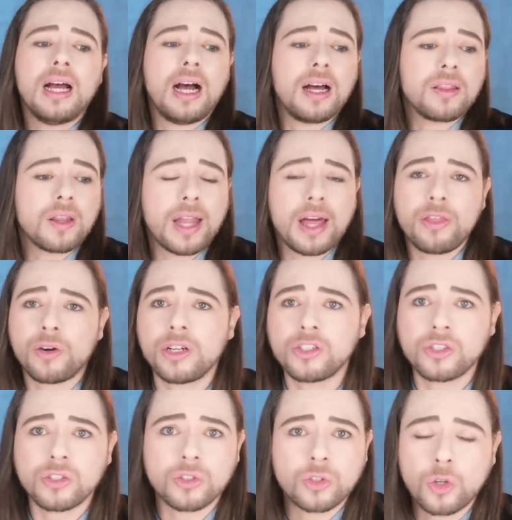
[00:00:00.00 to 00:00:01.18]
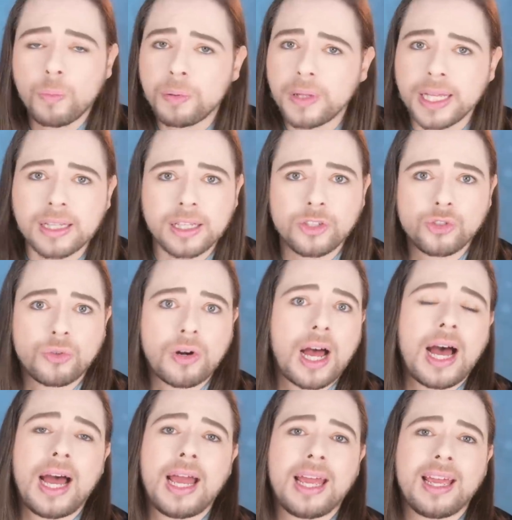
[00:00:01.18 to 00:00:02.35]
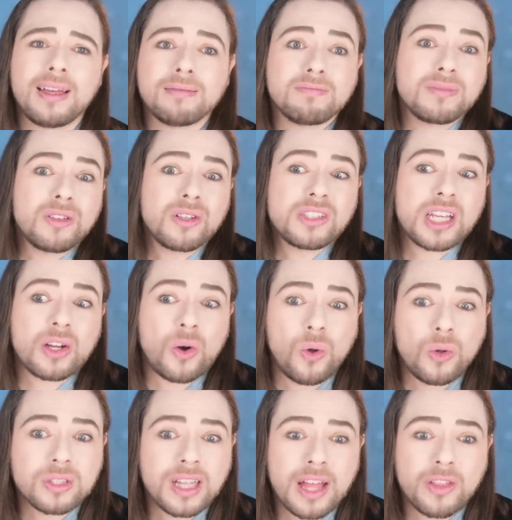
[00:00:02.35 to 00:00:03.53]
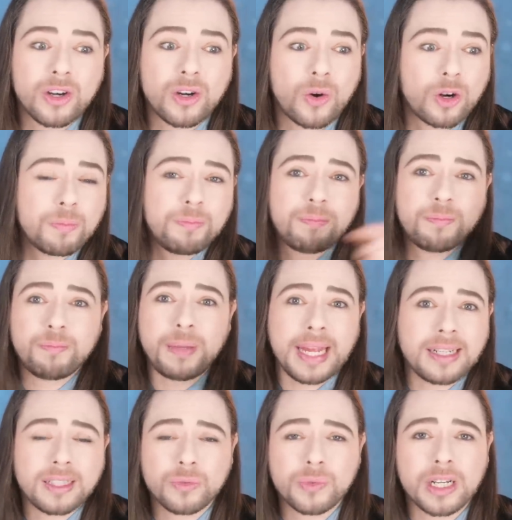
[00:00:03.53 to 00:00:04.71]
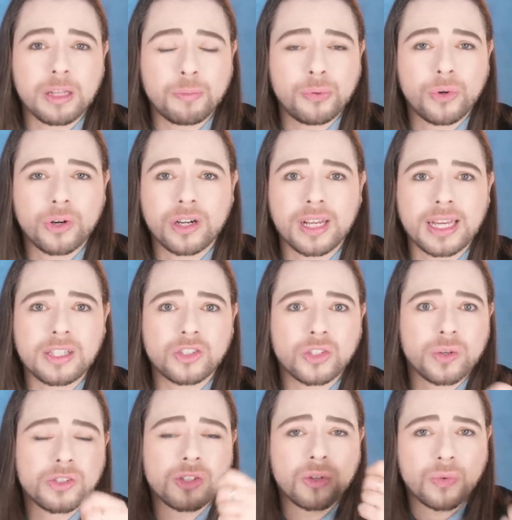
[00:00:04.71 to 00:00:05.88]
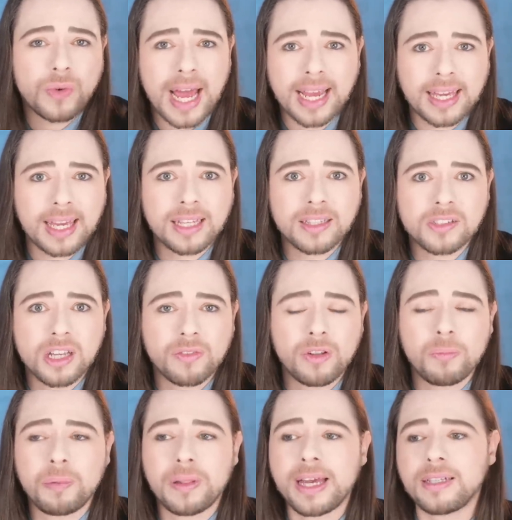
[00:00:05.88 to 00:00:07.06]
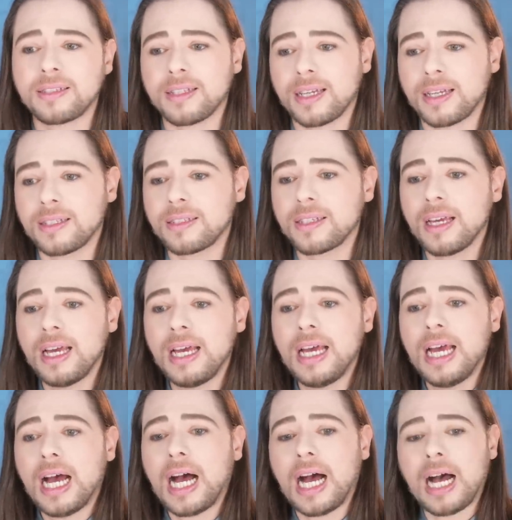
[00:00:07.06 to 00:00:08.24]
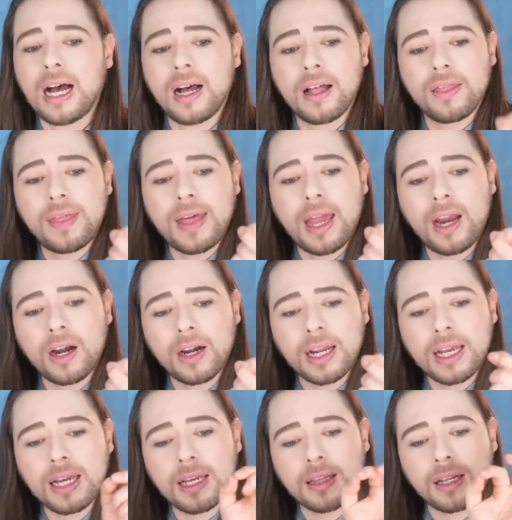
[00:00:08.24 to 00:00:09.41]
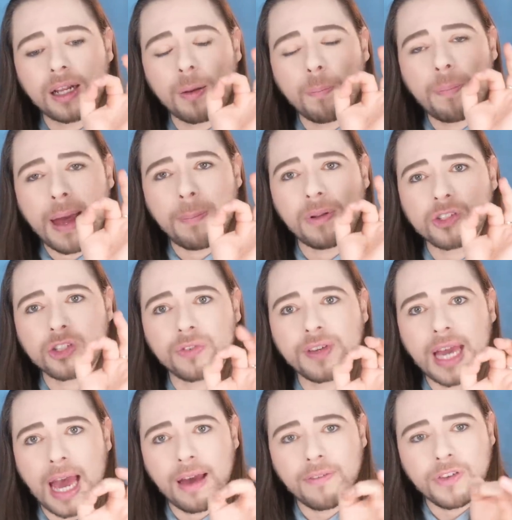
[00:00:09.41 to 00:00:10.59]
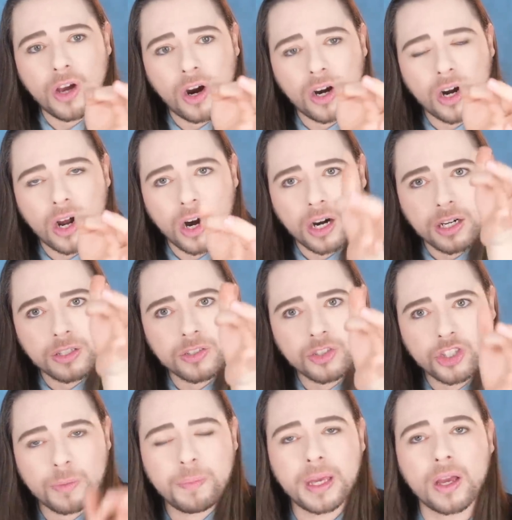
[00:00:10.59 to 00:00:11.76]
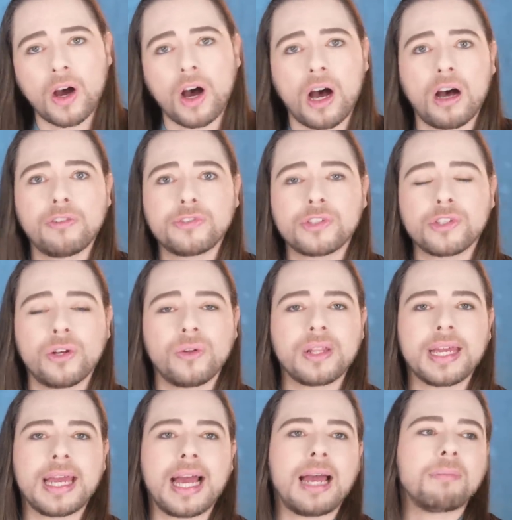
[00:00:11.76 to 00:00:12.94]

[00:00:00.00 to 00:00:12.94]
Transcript: Uh, the leather is completely dry, looks like old leather or painted really poorly, so it's cracking in several places. Uh, there, is, the little pebbles of caviar are chipping off slowly.